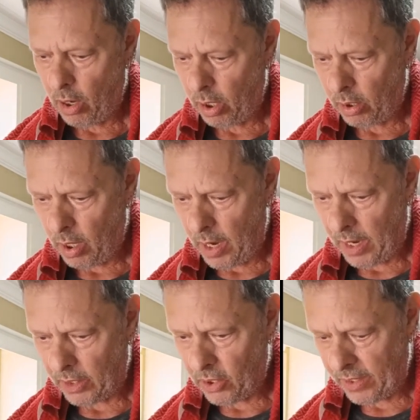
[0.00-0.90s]

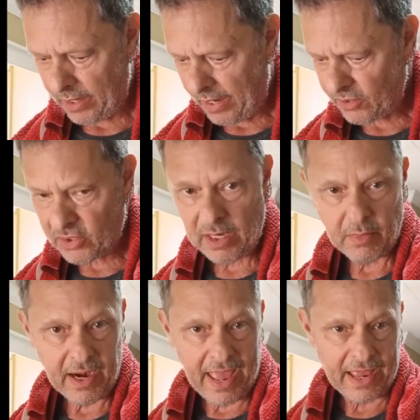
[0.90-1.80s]
are cooking nicely.
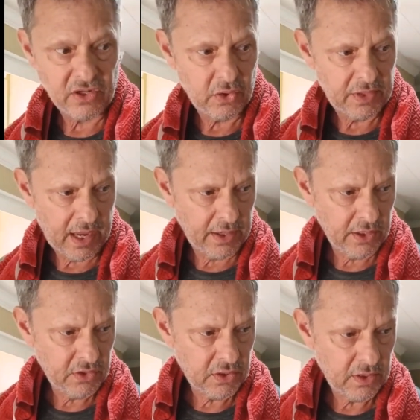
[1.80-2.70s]
I'm going to add to it the
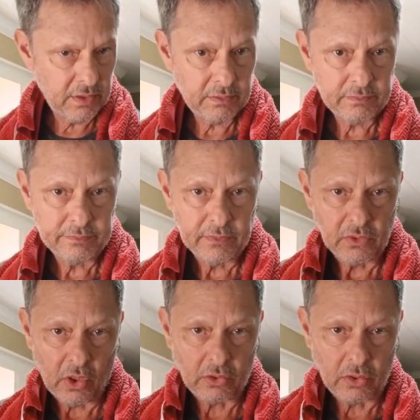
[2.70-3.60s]
onions.
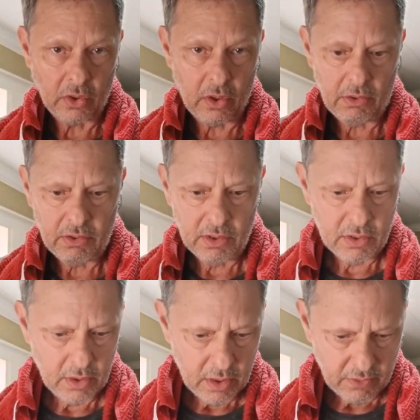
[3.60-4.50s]
Full
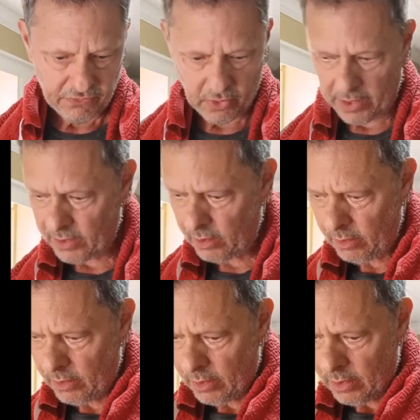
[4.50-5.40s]

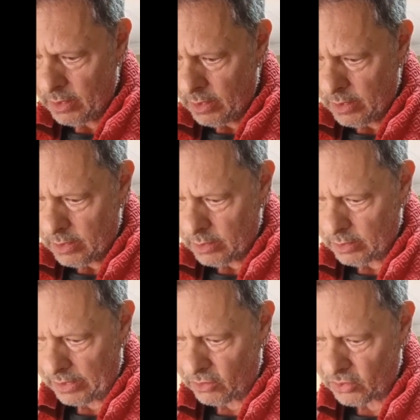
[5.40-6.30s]
onion.
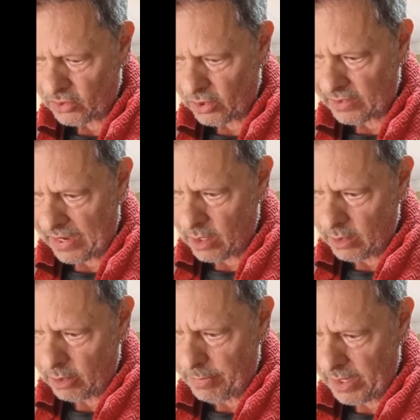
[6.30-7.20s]
Let those cook down
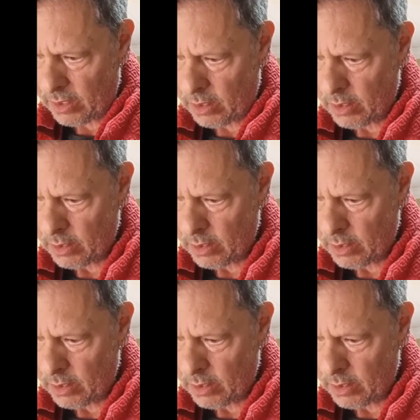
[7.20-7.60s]
a little bit.